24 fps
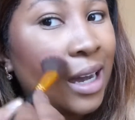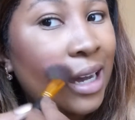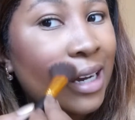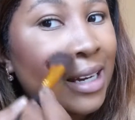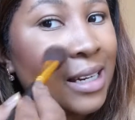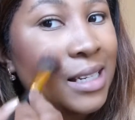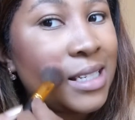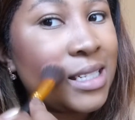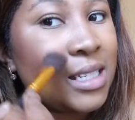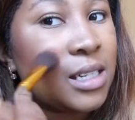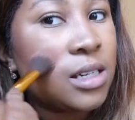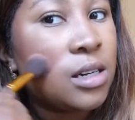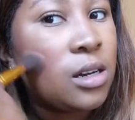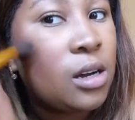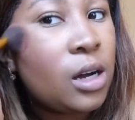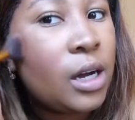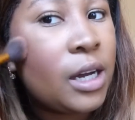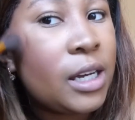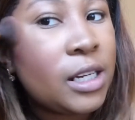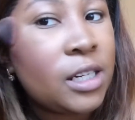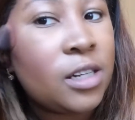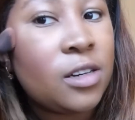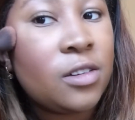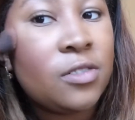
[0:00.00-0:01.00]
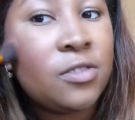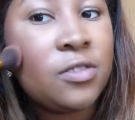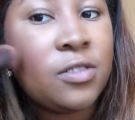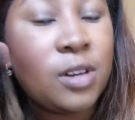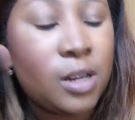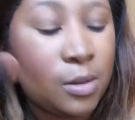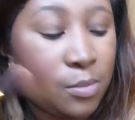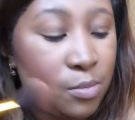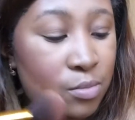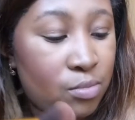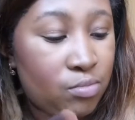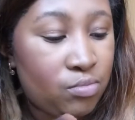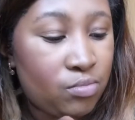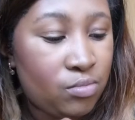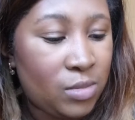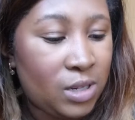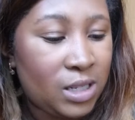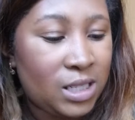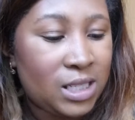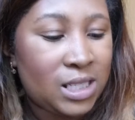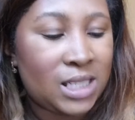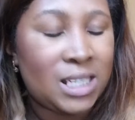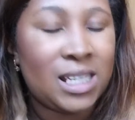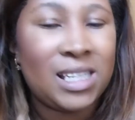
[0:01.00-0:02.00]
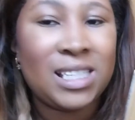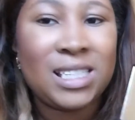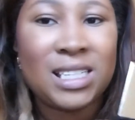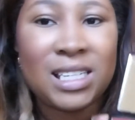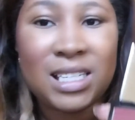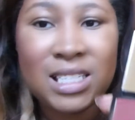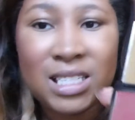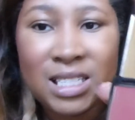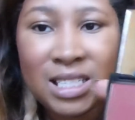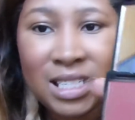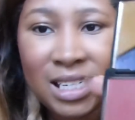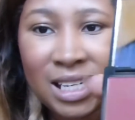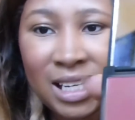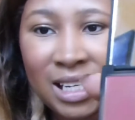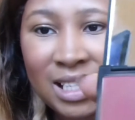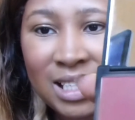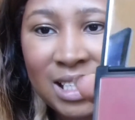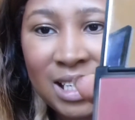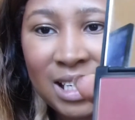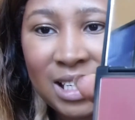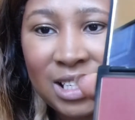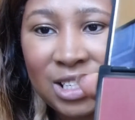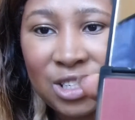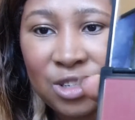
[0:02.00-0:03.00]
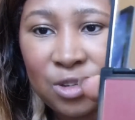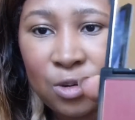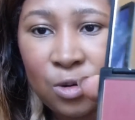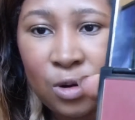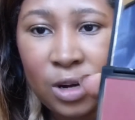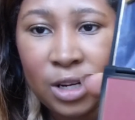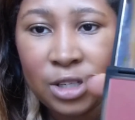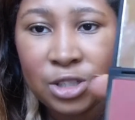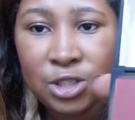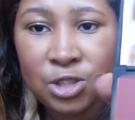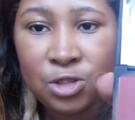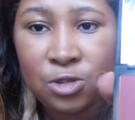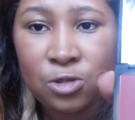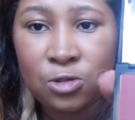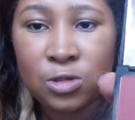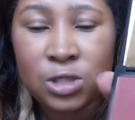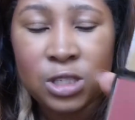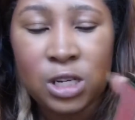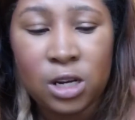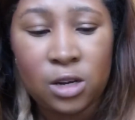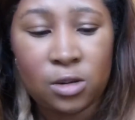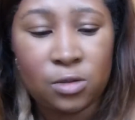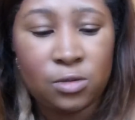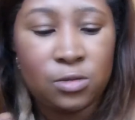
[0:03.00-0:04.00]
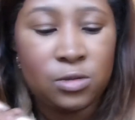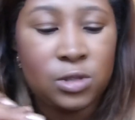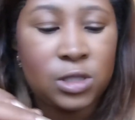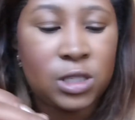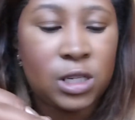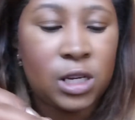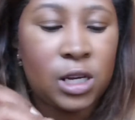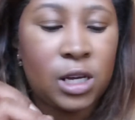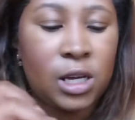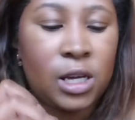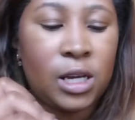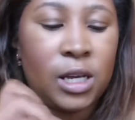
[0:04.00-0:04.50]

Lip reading: And it's a kind of, you can see it's quite dual toned,